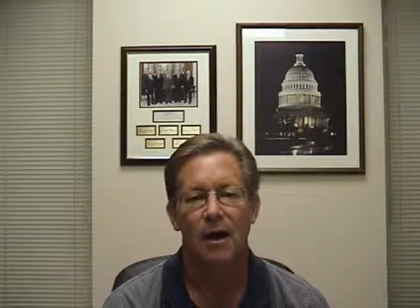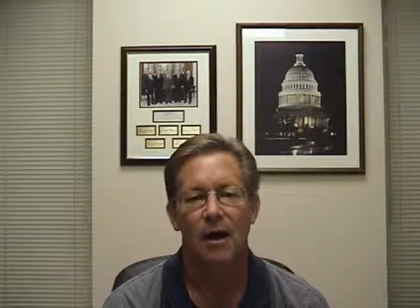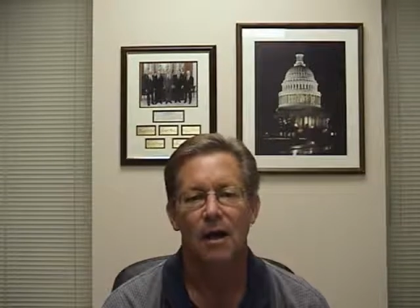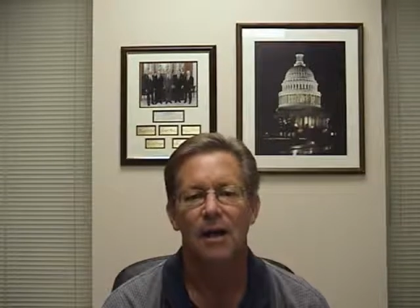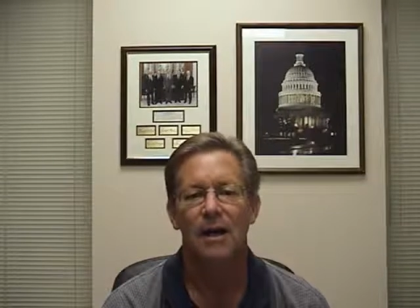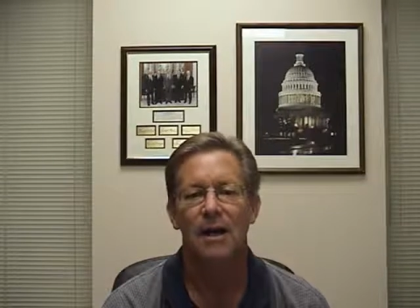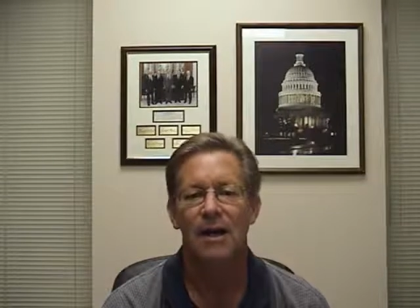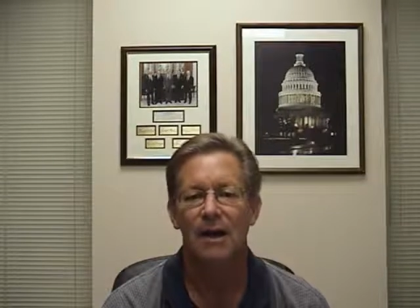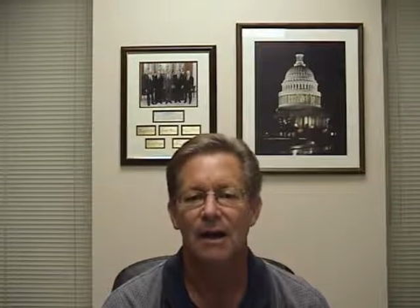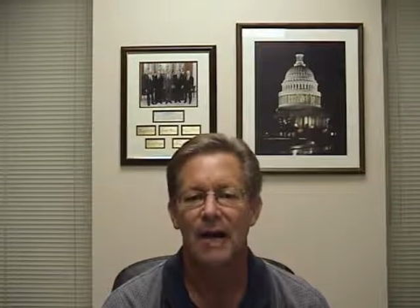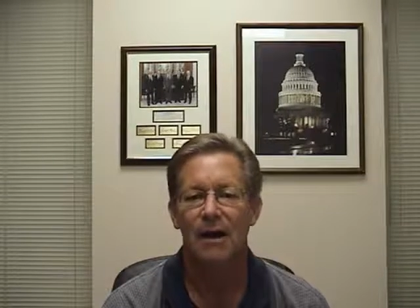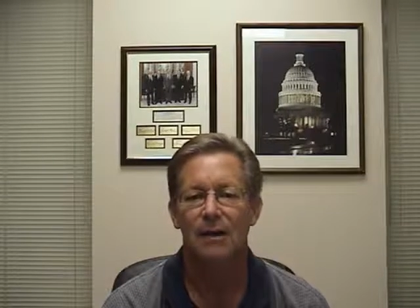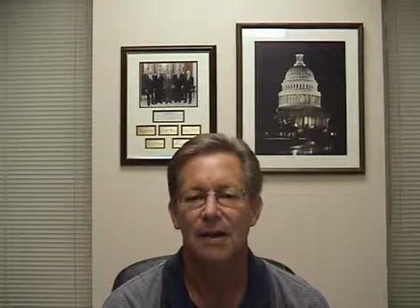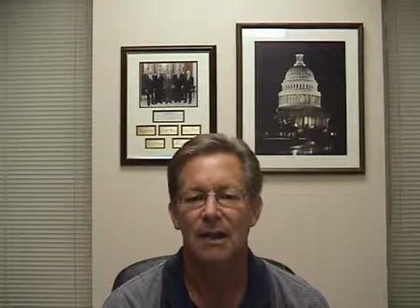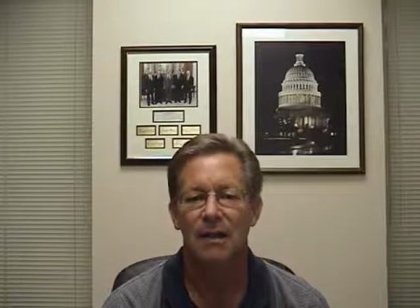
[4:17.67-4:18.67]
aren't
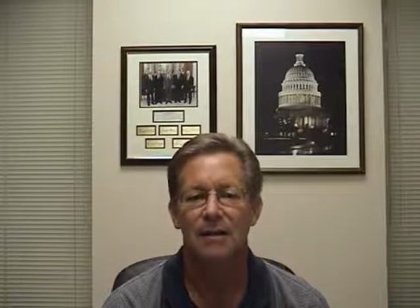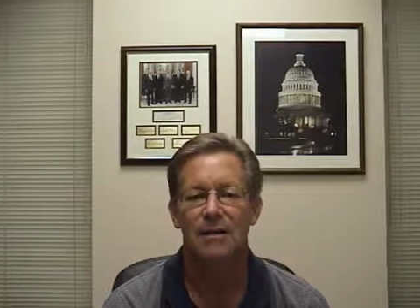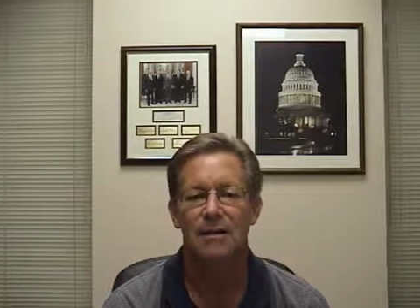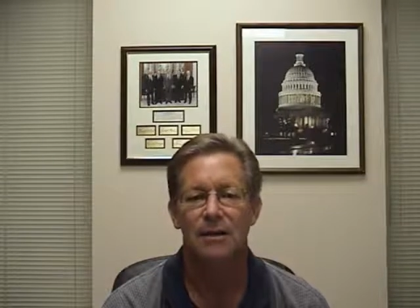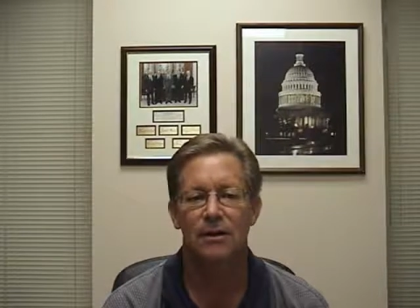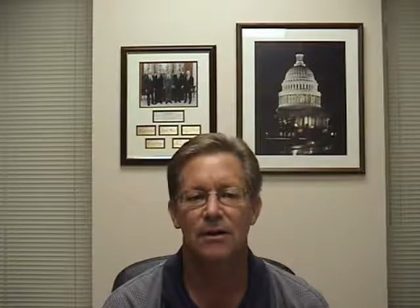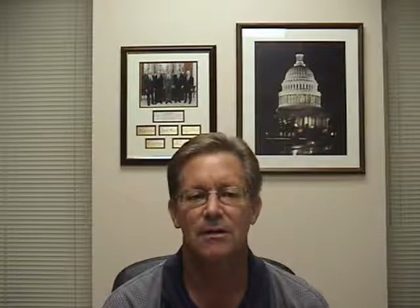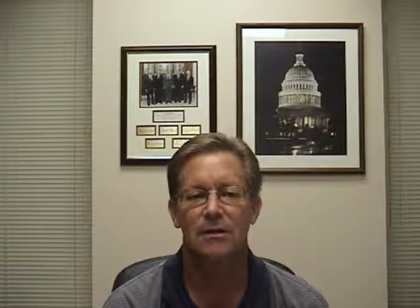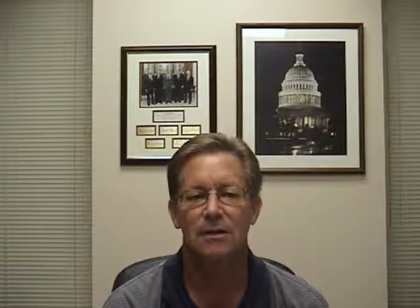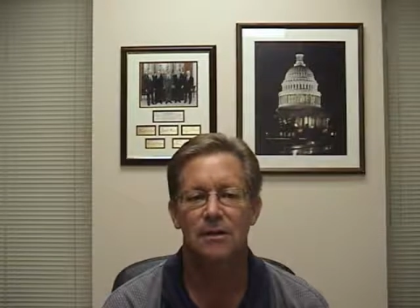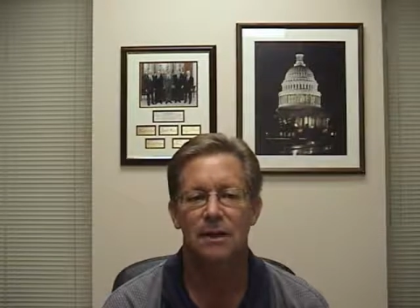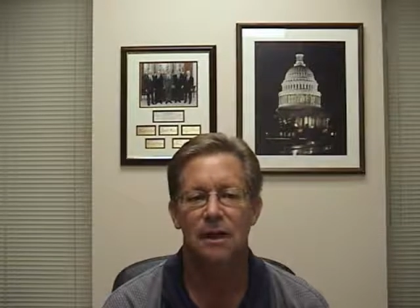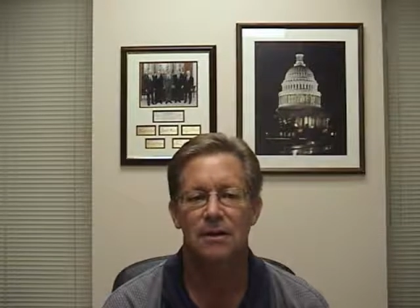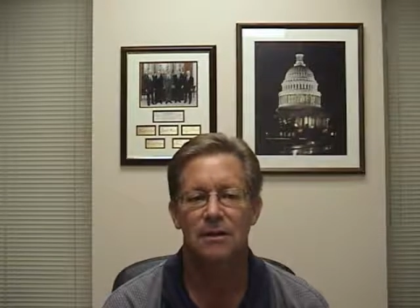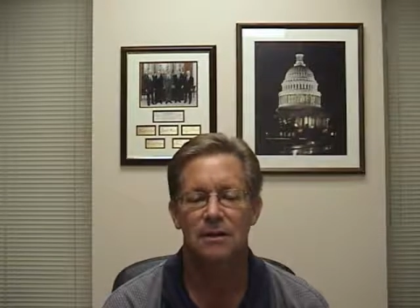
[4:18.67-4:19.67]
allowed into the serious
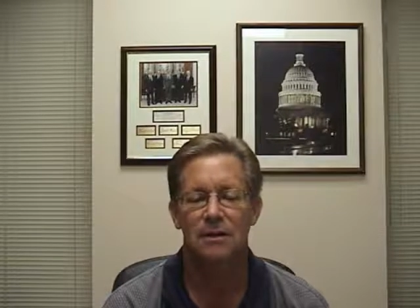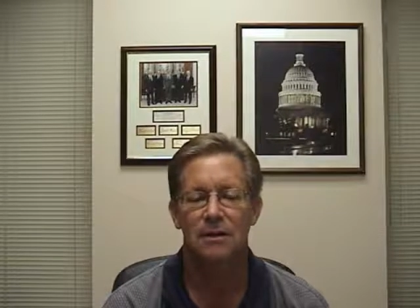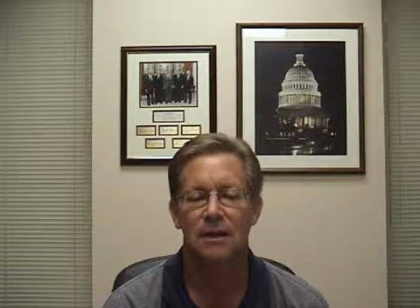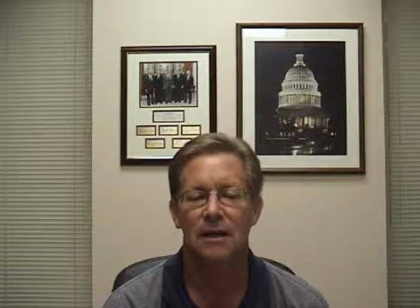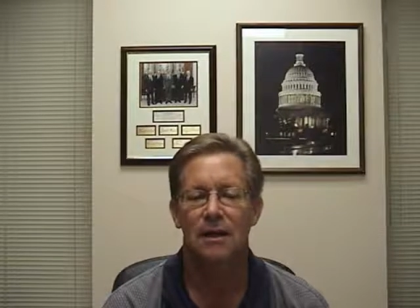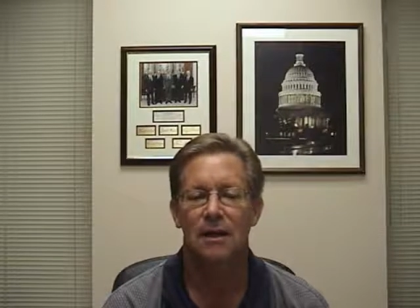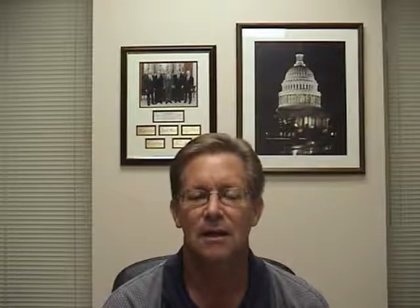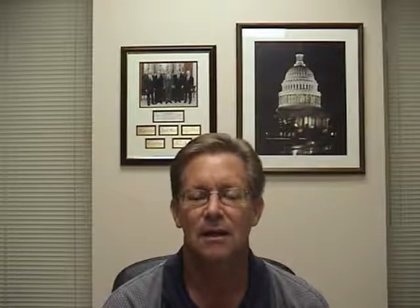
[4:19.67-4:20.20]
discussions.